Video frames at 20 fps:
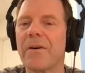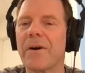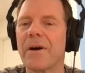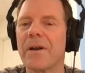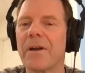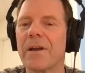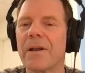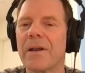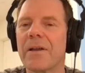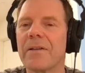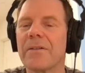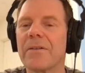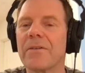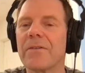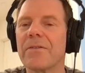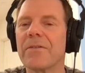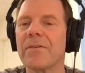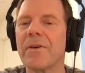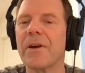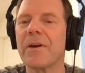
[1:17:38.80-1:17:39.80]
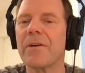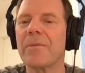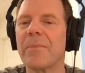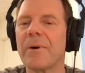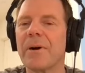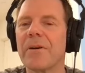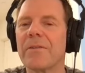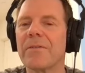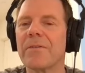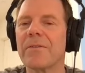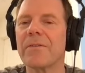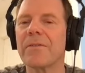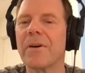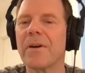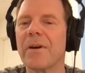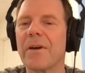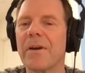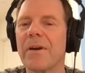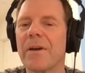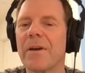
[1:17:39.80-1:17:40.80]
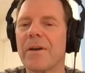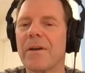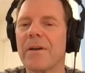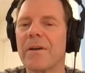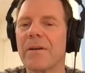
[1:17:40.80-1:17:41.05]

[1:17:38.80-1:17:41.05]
know how to get the side by side.